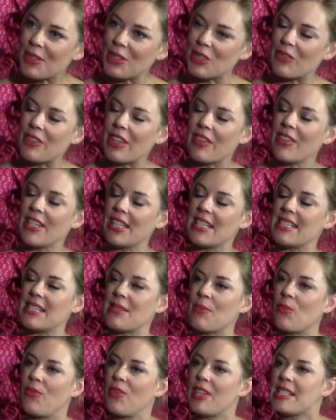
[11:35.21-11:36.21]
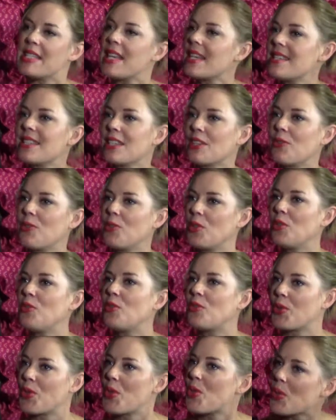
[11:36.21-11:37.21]
You've given us some fantastic food
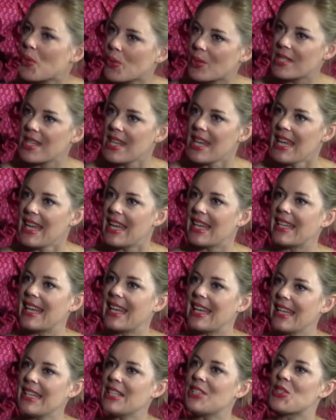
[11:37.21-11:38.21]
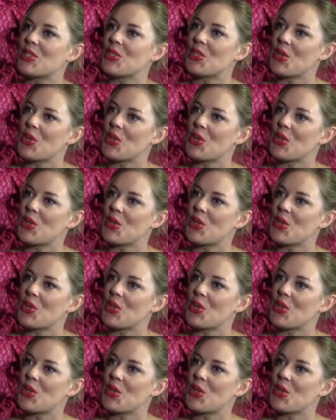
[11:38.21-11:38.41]
for thought in getting to know